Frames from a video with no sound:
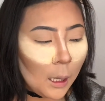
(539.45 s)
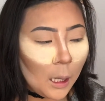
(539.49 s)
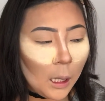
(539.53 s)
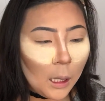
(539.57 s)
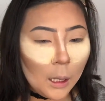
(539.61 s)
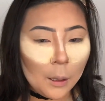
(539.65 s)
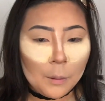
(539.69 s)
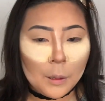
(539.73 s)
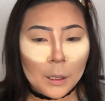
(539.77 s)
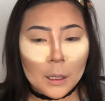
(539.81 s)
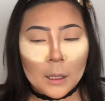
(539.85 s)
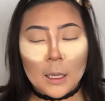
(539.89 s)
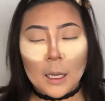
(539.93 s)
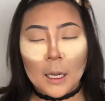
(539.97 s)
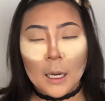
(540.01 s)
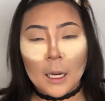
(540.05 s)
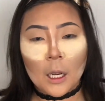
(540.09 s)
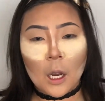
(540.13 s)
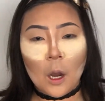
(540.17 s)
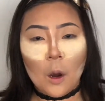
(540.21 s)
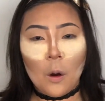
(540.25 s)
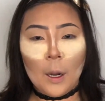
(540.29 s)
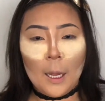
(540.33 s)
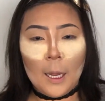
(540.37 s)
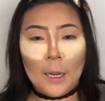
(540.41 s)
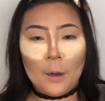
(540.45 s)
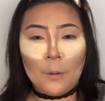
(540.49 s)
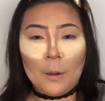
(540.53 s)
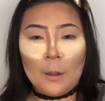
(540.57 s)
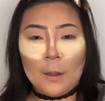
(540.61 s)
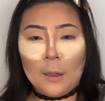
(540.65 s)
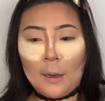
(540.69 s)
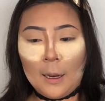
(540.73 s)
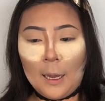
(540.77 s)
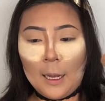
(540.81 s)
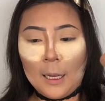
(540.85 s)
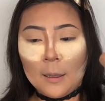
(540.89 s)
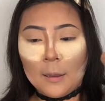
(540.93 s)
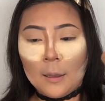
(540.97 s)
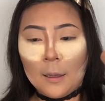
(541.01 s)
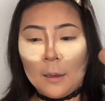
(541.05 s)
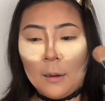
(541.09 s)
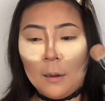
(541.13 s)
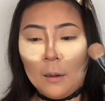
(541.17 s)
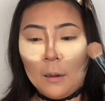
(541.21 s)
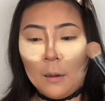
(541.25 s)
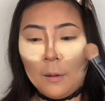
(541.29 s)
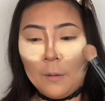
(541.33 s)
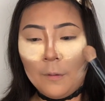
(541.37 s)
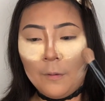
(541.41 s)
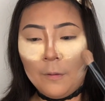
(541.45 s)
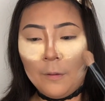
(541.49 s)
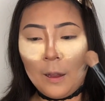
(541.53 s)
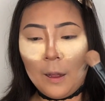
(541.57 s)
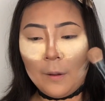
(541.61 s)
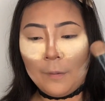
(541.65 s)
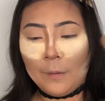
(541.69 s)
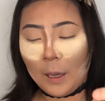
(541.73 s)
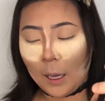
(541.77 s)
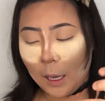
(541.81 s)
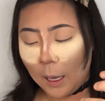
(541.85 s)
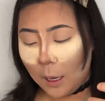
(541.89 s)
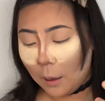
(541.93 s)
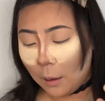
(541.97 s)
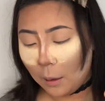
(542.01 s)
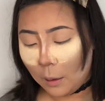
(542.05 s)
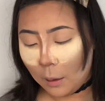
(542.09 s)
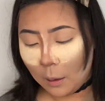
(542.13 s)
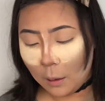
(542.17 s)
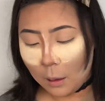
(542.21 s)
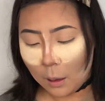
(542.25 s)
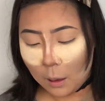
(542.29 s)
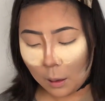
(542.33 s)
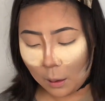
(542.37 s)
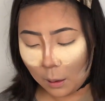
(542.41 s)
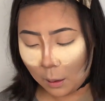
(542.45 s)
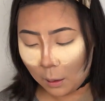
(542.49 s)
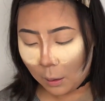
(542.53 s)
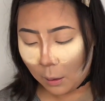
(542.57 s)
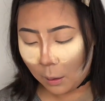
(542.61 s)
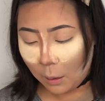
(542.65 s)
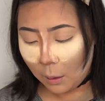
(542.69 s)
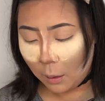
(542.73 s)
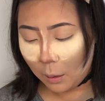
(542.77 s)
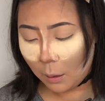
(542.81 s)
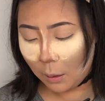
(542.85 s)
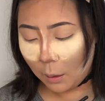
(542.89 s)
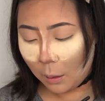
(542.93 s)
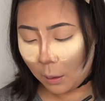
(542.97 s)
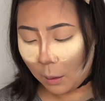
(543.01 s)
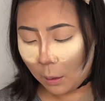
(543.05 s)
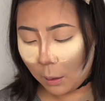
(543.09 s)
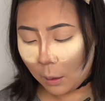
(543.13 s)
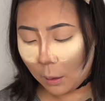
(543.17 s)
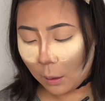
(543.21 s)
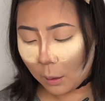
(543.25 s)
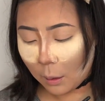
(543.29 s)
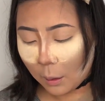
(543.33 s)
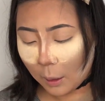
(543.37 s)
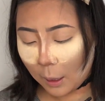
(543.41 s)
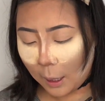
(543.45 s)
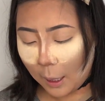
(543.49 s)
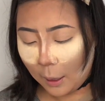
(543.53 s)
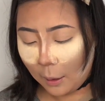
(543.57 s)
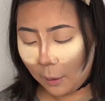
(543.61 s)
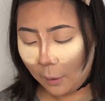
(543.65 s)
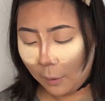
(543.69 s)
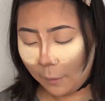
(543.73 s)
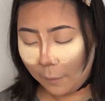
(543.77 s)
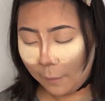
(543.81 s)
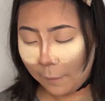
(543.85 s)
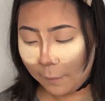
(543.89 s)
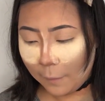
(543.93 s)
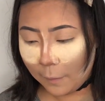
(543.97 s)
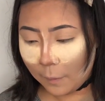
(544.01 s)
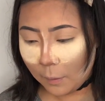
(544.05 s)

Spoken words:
And I'm just going to go in with a nice little fluffy kind of